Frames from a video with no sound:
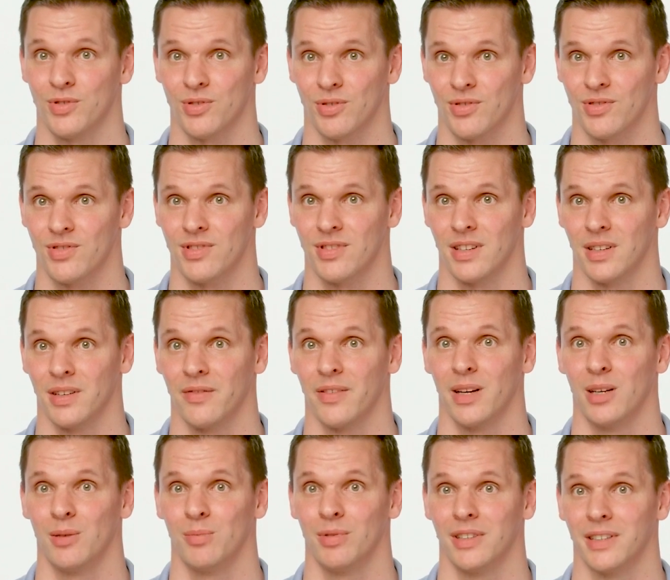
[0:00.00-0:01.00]
sourced and
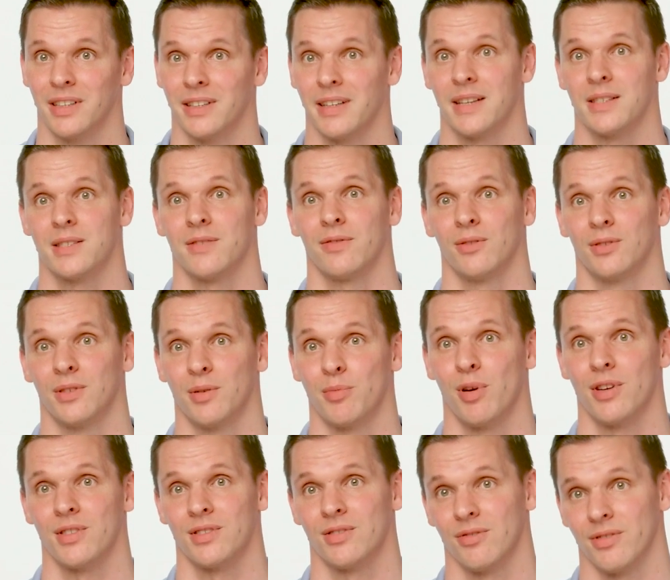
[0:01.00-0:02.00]
available in the TensorFlow
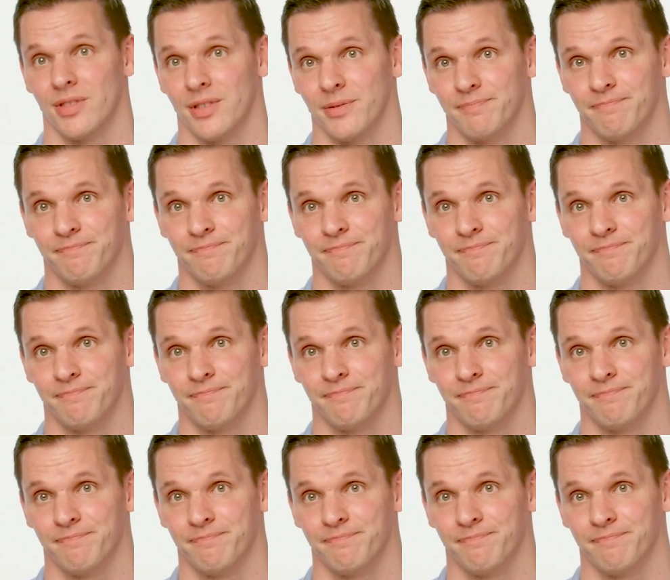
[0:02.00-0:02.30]
repository.